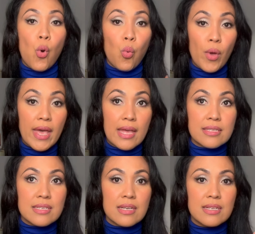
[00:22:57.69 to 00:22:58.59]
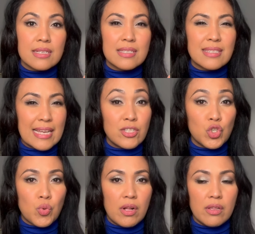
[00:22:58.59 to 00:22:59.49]
with
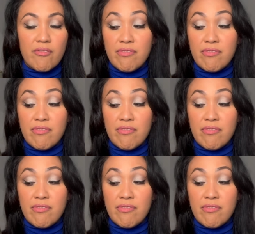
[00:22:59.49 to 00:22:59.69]
Sensual